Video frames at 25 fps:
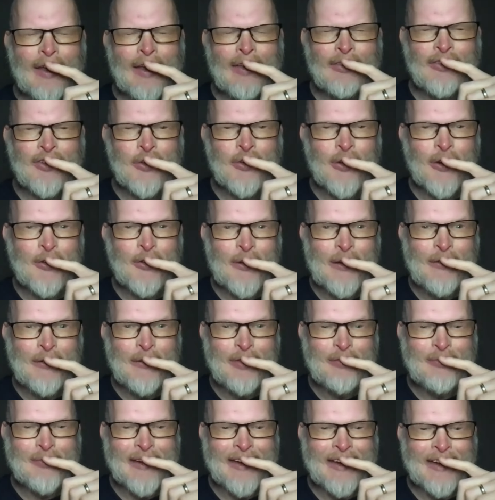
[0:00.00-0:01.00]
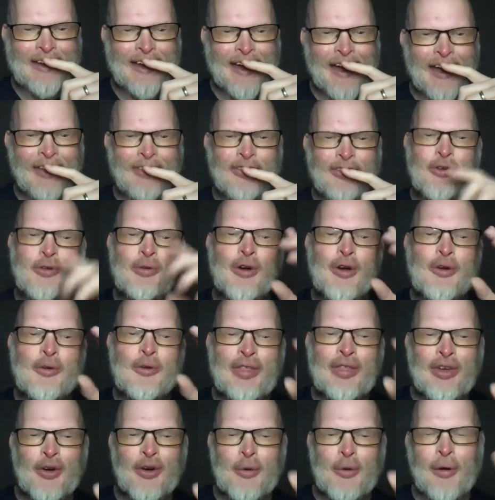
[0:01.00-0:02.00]
Do you agree with me? And do you agree
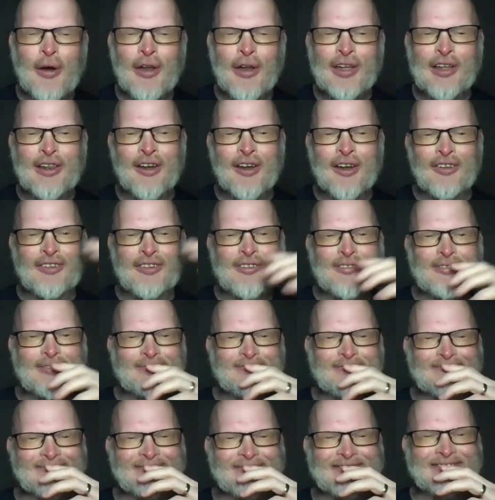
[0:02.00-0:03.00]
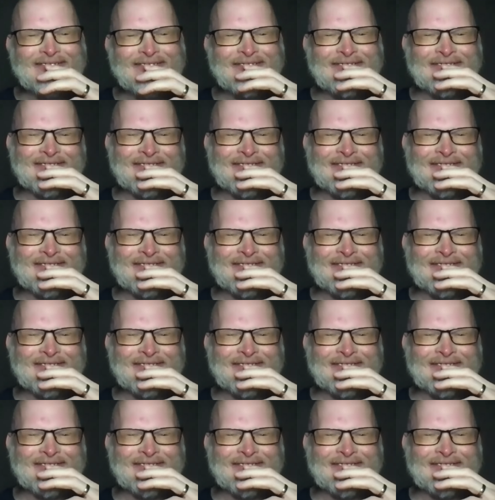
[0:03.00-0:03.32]
that you're a polyglot? You've